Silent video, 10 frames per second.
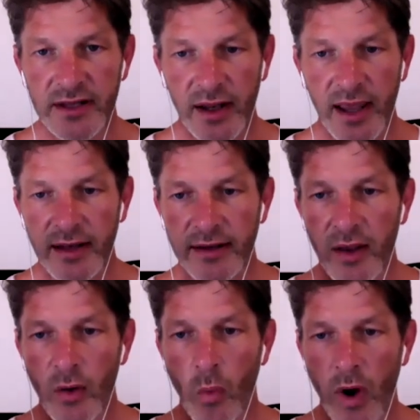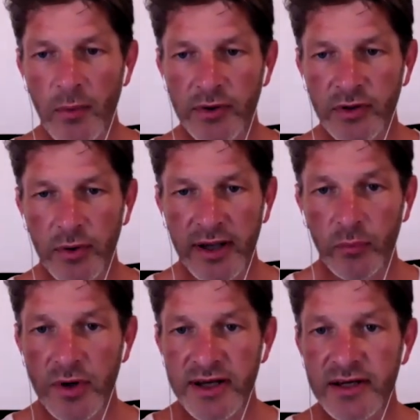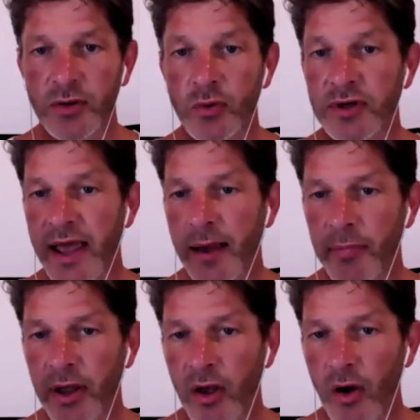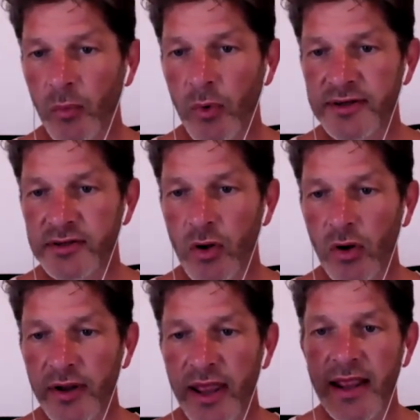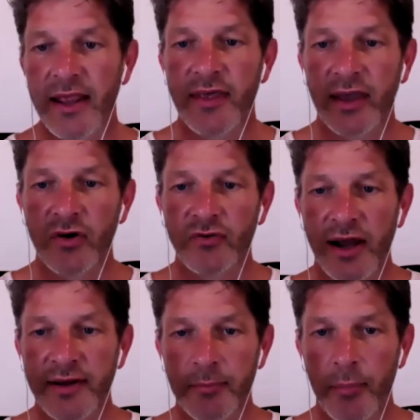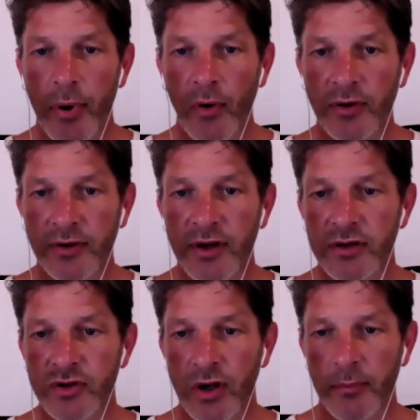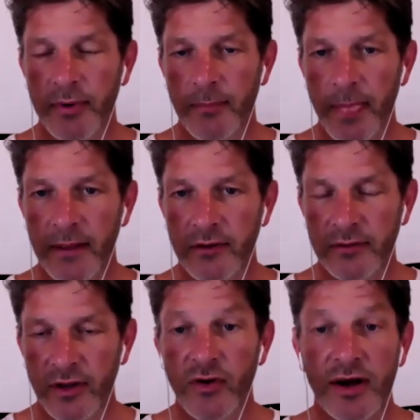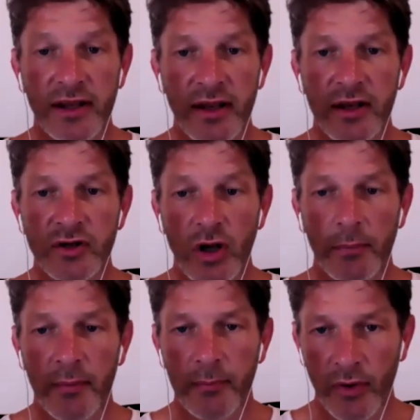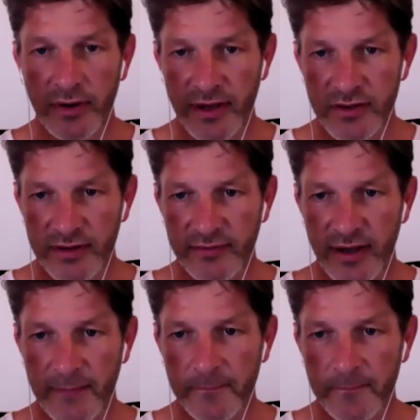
And while we're doing it, we need to tap on what is called the karate point chop. The karate chop point, I should say.